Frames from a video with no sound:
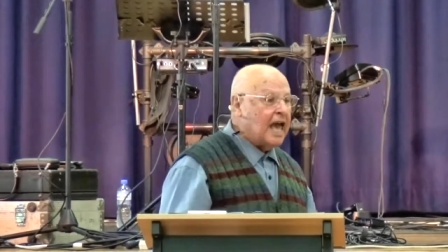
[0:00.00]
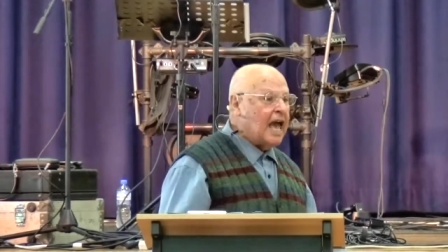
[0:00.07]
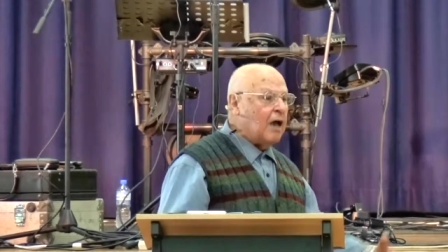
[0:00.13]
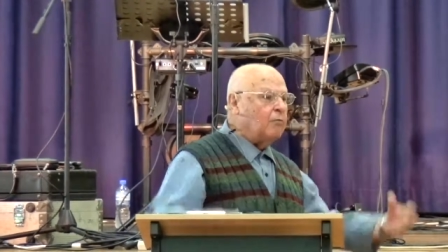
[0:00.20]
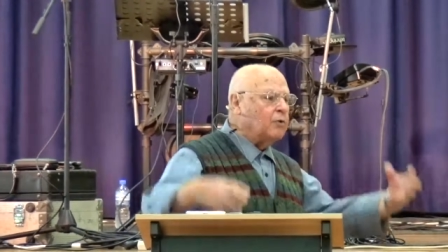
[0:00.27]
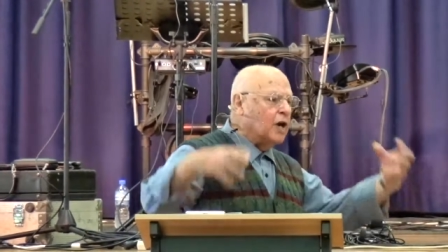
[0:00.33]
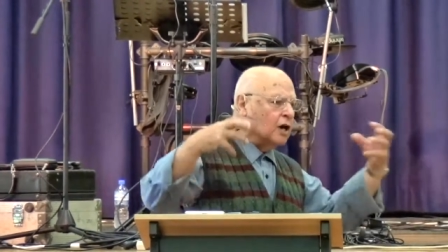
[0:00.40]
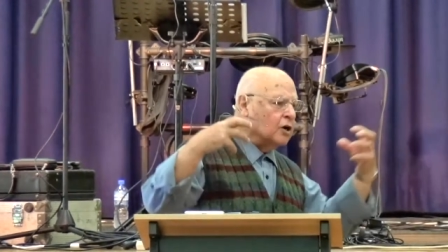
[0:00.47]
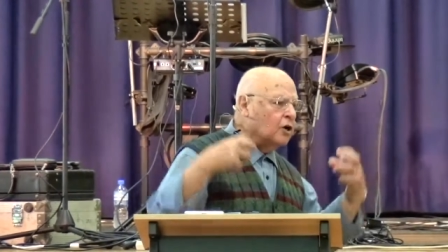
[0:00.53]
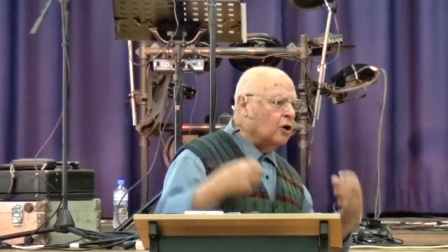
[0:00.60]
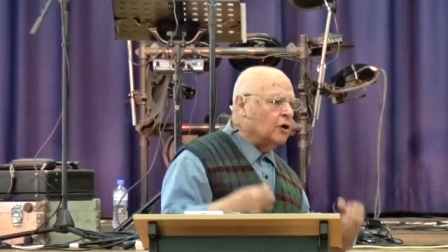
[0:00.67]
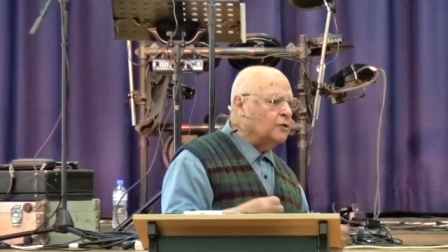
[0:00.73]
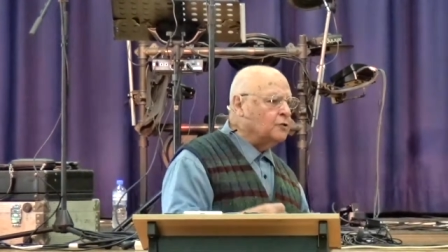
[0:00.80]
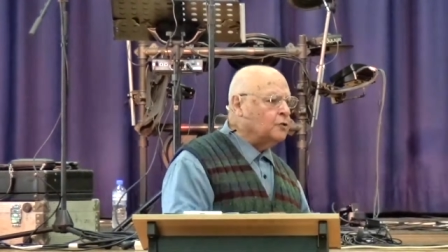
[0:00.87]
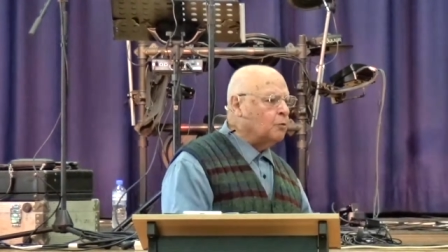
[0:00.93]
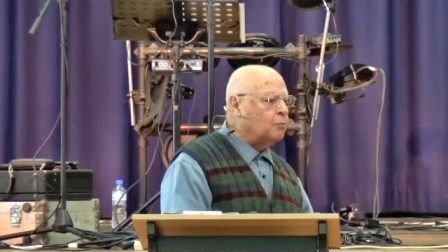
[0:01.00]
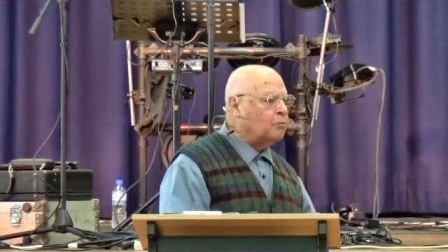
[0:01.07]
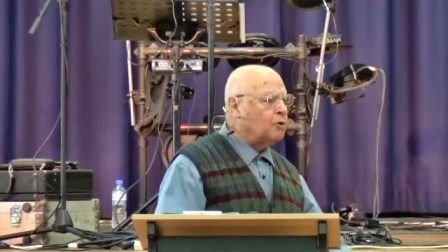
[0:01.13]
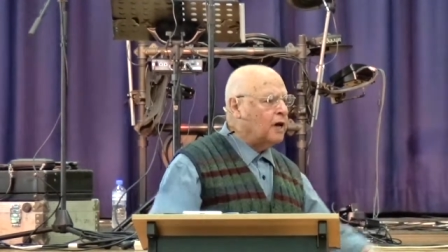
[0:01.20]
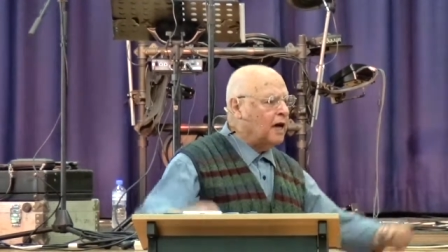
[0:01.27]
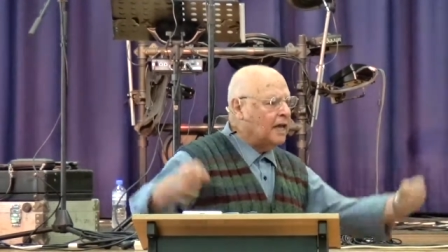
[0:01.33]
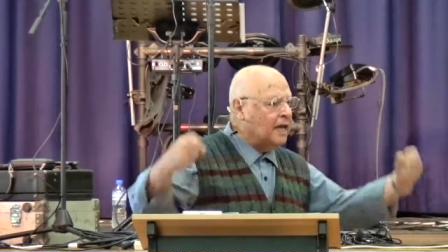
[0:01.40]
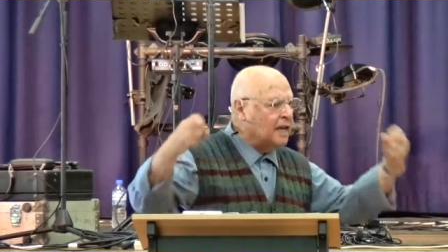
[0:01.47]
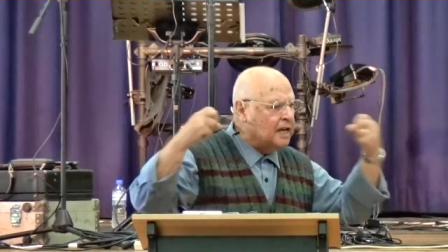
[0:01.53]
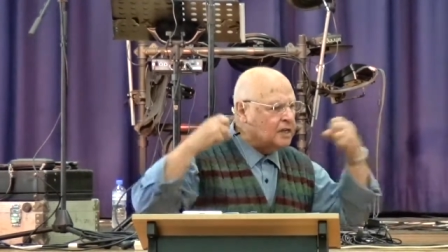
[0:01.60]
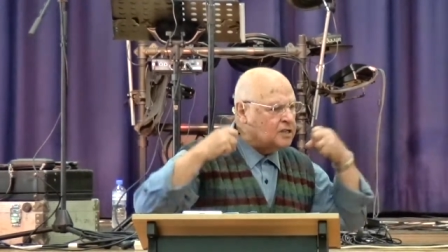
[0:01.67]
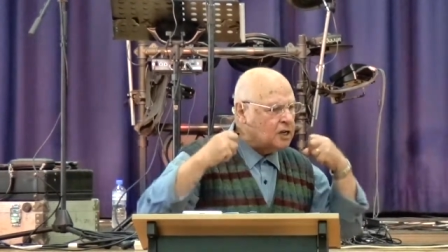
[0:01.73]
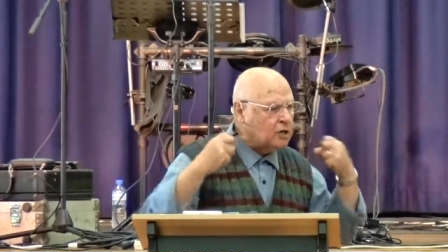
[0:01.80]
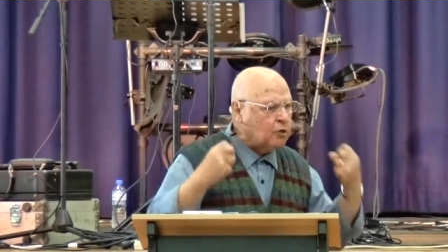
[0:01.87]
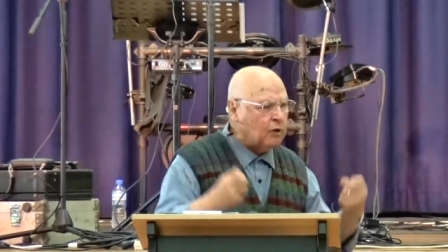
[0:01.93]
and we are going to pray and
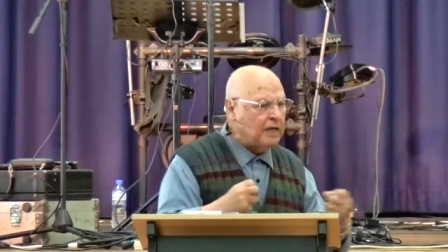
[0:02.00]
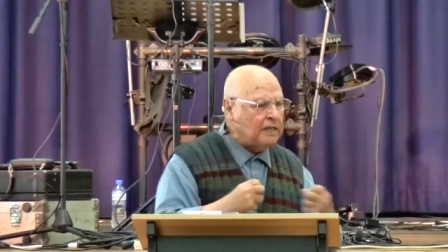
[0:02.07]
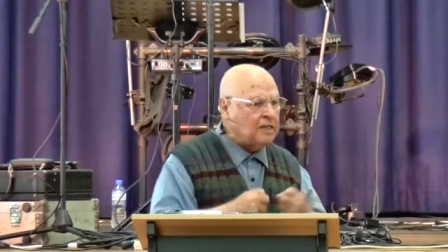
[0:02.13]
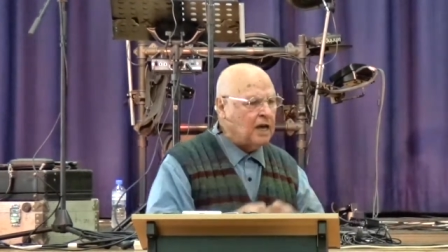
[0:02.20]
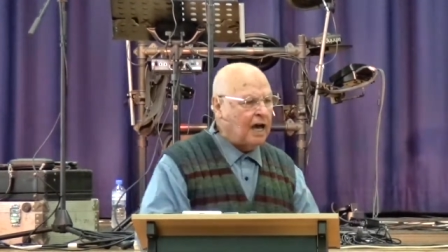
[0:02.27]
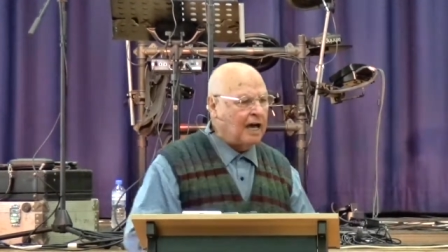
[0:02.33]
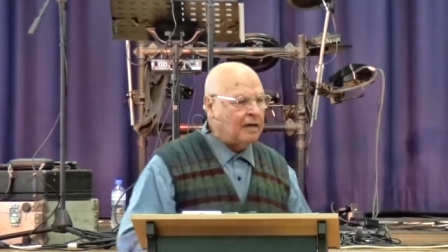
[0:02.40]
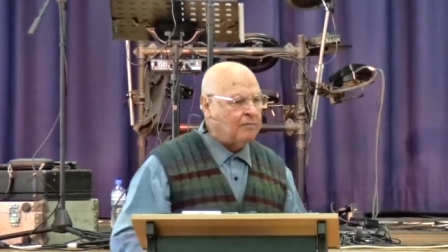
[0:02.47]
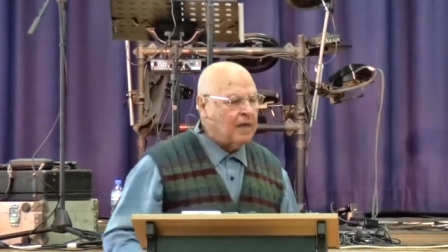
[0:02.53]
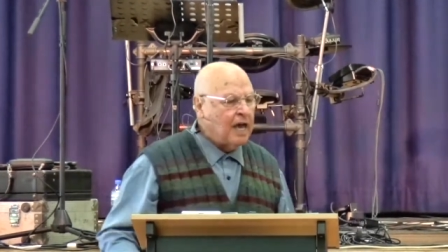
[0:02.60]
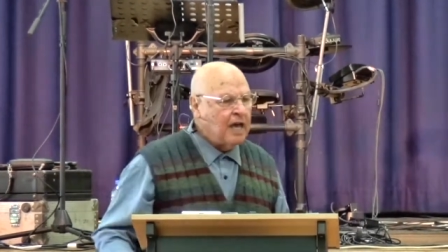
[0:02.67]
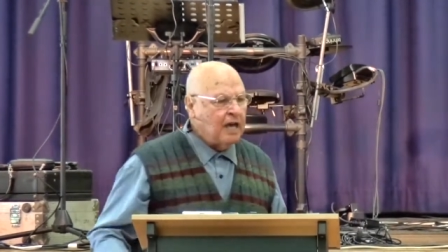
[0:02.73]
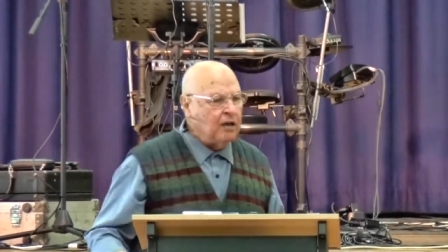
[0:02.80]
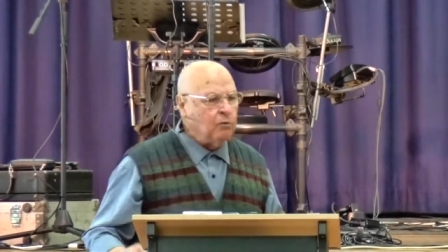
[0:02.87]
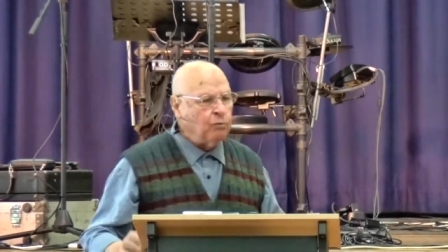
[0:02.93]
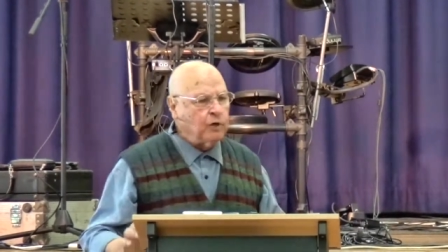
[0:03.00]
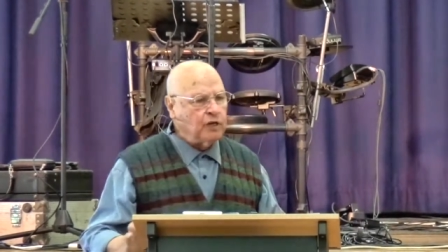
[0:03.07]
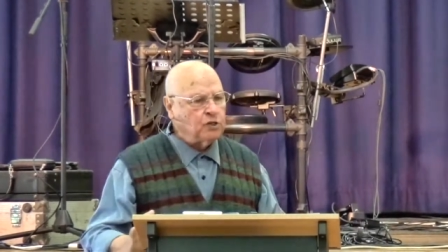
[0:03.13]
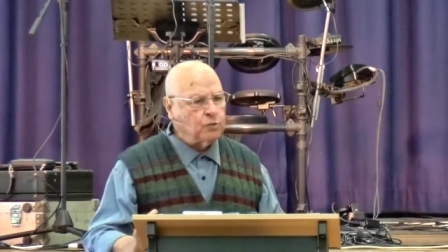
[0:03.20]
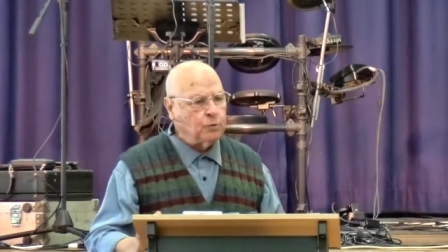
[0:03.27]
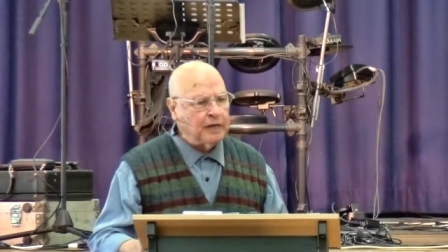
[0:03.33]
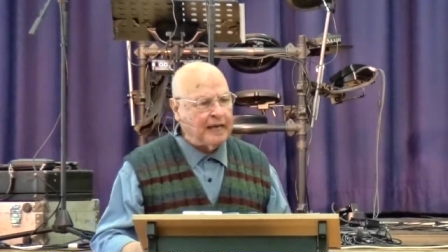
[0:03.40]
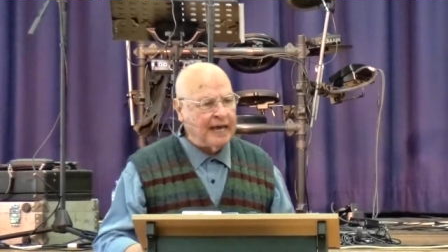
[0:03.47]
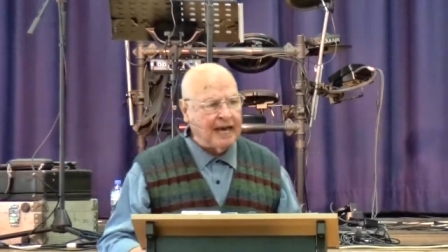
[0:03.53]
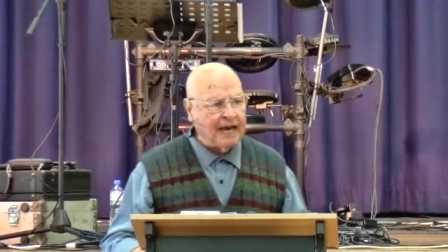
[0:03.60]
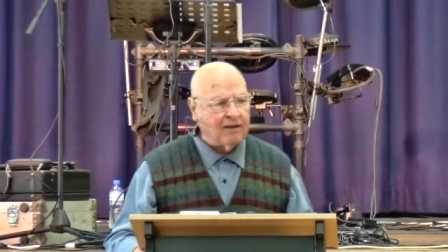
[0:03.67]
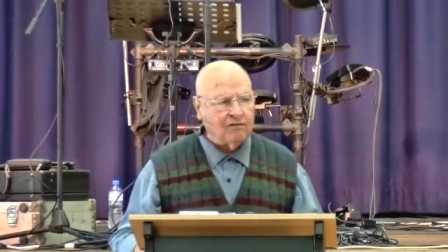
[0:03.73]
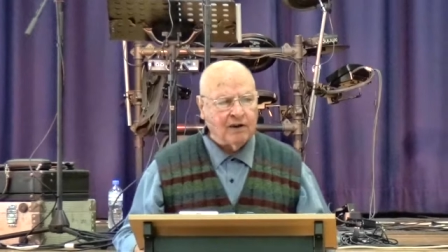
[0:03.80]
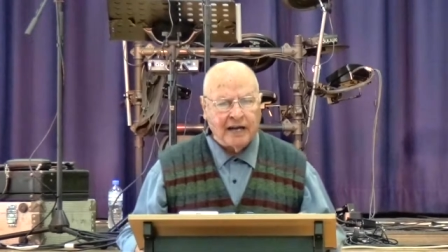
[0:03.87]
it's a great time in which we have.